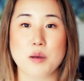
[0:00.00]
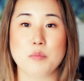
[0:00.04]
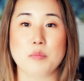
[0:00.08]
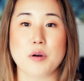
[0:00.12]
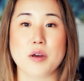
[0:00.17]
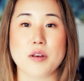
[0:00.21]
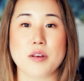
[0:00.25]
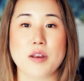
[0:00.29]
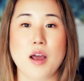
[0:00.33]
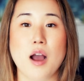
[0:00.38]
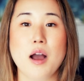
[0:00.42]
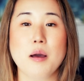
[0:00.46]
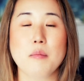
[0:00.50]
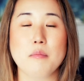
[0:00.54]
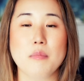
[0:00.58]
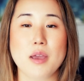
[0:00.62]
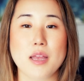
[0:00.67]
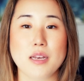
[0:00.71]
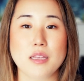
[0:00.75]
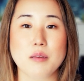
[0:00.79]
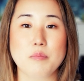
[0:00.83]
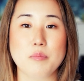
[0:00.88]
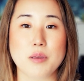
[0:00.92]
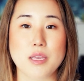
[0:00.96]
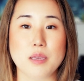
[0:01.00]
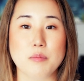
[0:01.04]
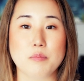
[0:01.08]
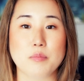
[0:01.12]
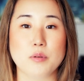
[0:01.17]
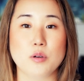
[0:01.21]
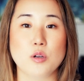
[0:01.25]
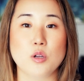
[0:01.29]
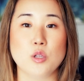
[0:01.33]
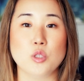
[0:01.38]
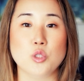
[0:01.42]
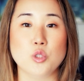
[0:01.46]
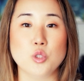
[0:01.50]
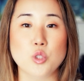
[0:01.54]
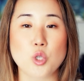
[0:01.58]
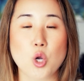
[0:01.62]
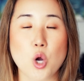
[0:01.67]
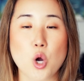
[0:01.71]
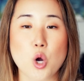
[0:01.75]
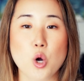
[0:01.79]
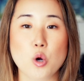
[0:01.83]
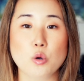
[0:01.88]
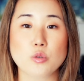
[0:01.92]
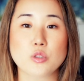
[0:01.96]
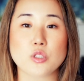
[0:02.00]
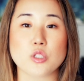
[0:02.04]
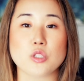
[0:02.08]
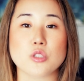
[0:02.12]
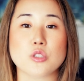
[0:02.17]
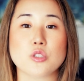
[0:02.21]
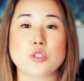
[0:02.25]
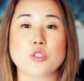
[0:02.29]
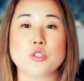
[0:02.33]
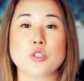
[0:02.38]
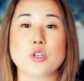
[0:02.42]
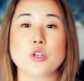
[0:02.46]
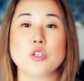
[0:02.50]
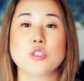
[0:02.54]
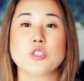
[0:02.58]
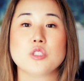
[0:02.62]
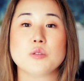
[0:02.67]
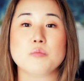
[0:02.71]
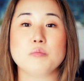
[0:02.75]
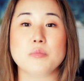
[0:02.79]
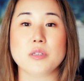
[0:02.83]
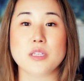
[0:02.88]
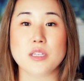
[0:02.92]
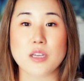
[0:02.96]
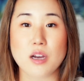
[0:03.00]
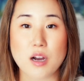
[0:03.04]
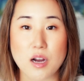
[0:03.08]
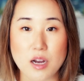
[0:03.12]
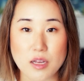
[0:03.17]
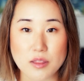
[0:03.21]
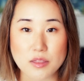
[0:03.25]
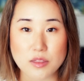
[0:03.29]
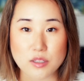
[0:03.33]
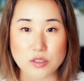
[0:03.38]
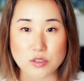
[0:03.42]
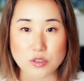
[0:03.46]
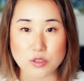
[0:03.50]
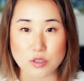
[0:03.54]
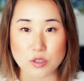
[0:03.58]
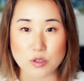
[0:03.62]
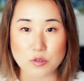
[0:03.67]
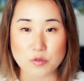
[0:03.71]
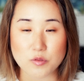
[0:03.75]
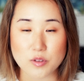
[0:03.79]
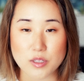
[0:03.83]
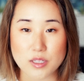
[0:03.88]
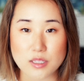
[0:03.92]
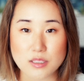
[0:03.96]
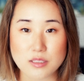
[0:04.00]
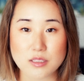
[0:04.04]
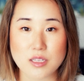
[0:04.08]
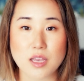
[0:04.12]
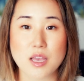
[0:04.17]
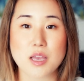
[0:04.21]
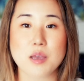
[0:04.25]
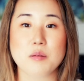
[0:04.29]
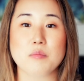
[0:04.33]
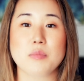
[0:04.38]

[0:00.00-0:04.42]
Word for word: But not many people know to search beyond the surface